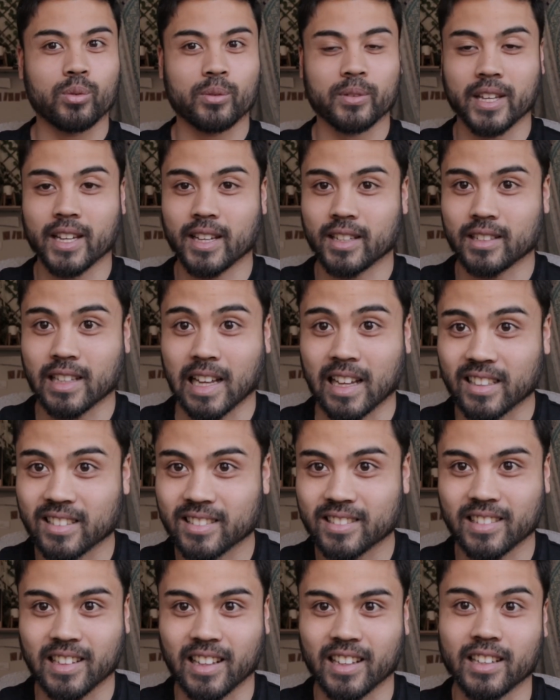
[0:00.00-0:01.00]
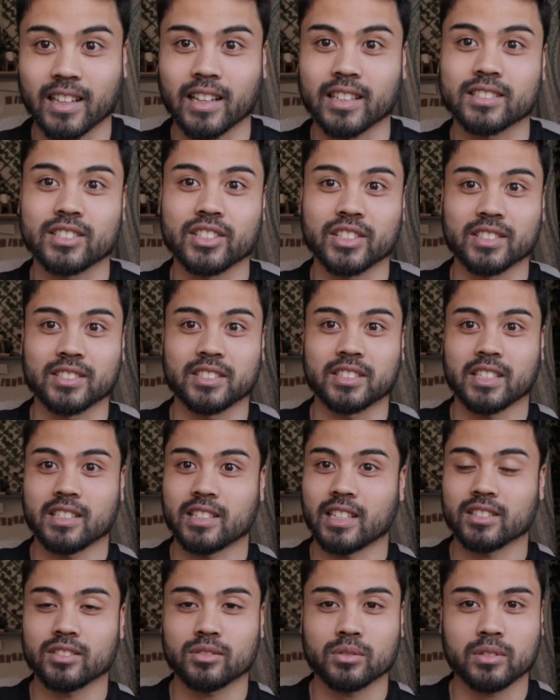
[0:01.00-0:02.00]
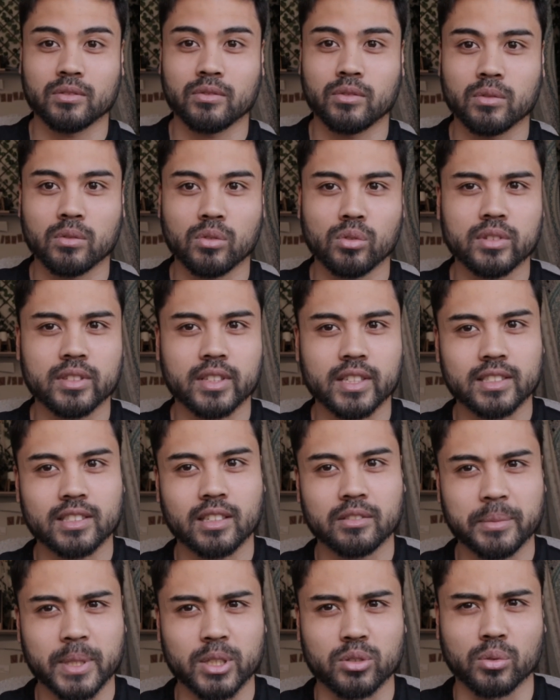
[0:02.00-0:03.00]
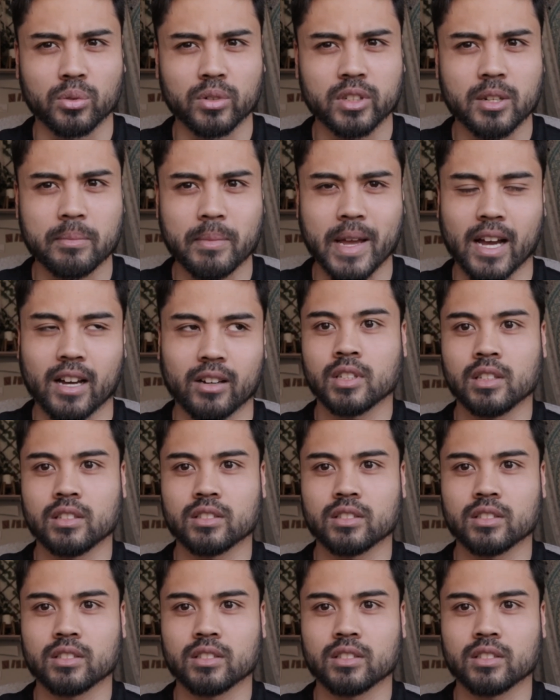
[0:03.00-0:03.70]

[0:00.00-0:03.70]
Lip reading: Yeah, as you can see, that's sort of all the things I've been talking about.